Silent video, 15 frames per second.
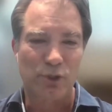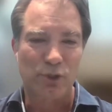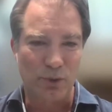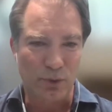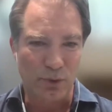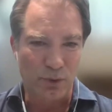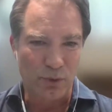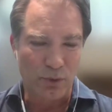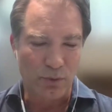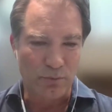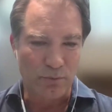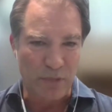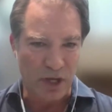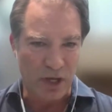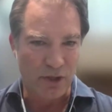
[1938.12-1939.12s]
two
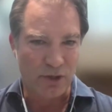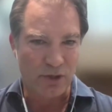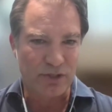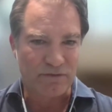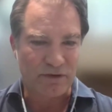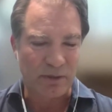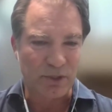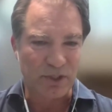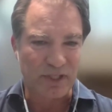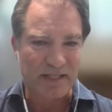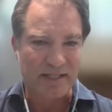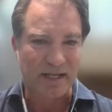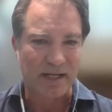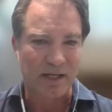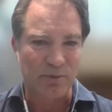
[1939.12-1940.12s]
mothers from
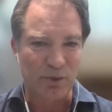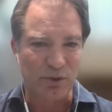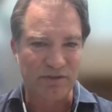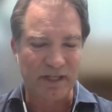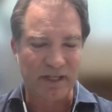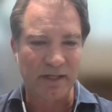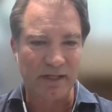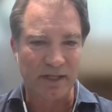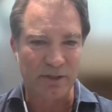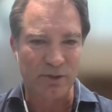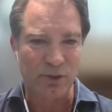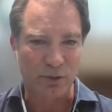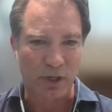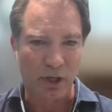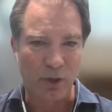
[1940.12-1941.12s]
Odessa moving
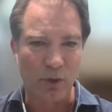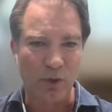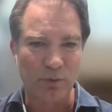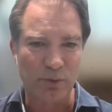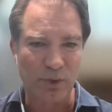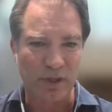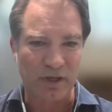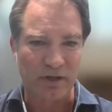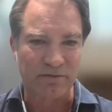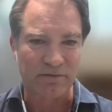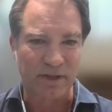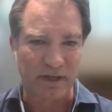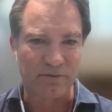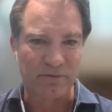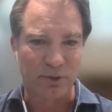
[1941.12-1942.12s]
into our home with
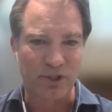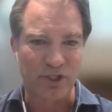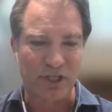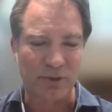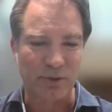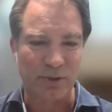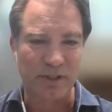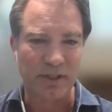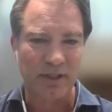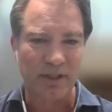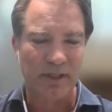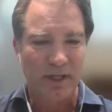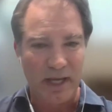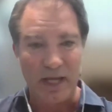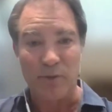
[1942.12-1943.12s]
their four children.
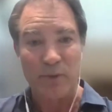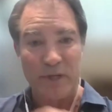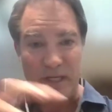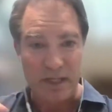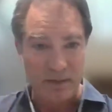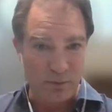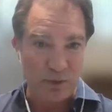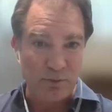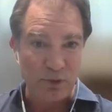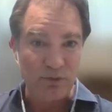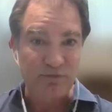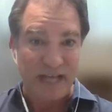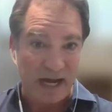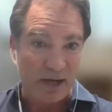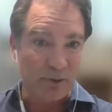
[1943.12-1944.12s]
And we
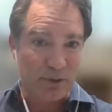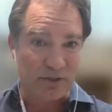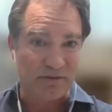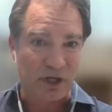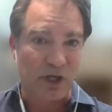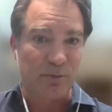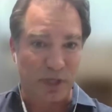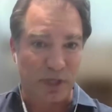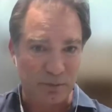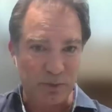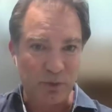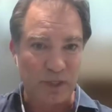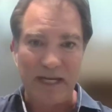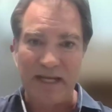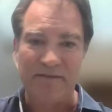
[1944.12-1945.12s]
moved out of our
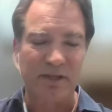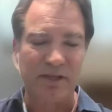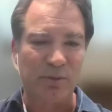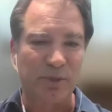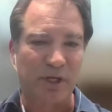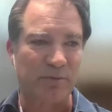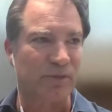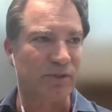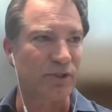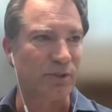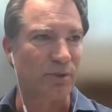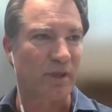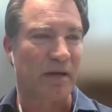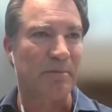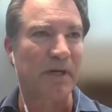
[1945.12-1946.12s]
apartment. We left the apartment
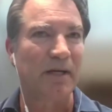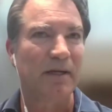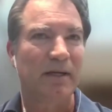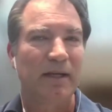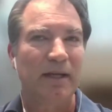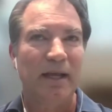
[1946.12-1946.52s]
to them.